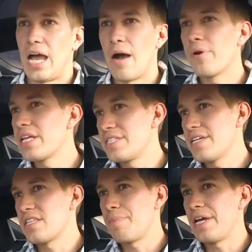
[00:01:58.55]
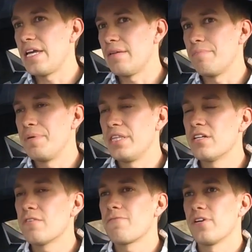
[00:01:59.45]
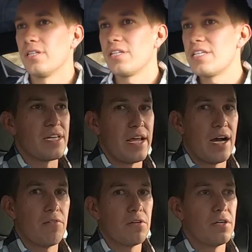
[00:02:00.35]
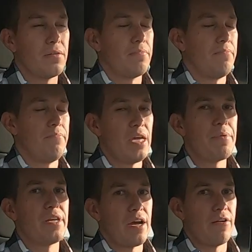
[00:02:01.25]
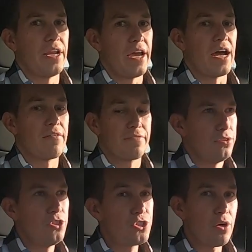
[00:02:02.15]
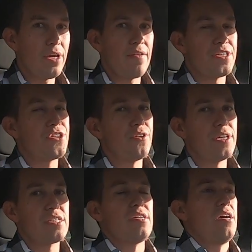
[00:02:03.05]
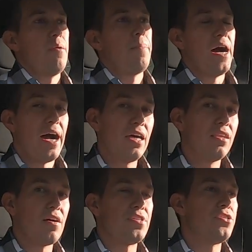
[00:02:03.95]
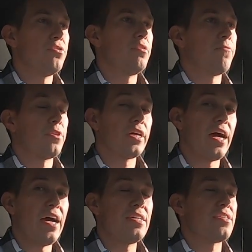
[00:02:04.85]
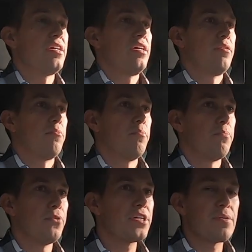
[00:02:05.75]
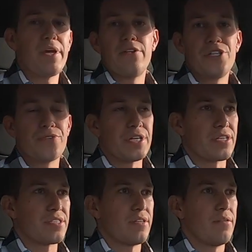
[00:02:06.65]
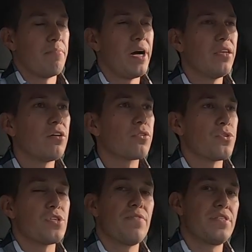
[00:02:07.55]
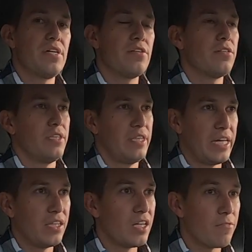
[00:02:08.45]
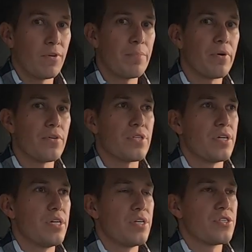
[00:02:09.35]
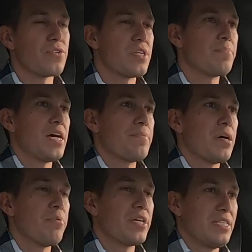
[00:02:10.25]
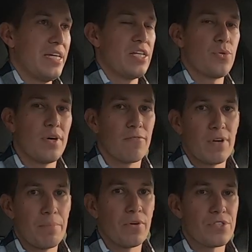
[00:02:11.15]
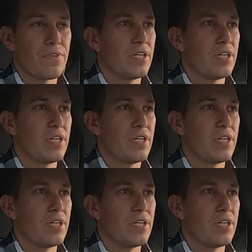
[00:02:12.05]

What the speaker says: I would anticipate being there for at an hour, maybe an hour and a half. You don't have to do this, but I love to do it for the guys. Bring some energy drinks. My local service center, they love Red Bulls, so sometimes I'll bring 10 to 12 Red Bulls for